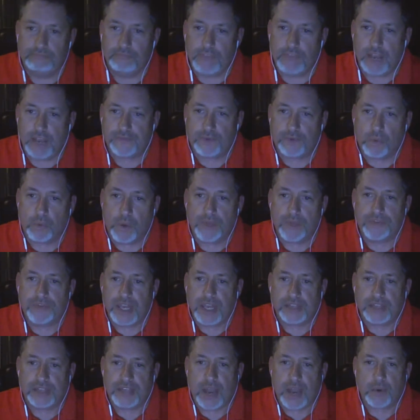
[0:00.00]
And for one
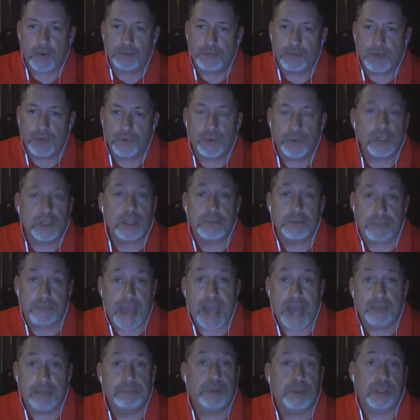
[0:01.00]
thing, that would be really
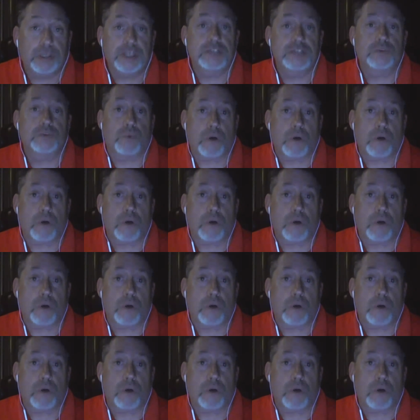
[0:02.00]
bad police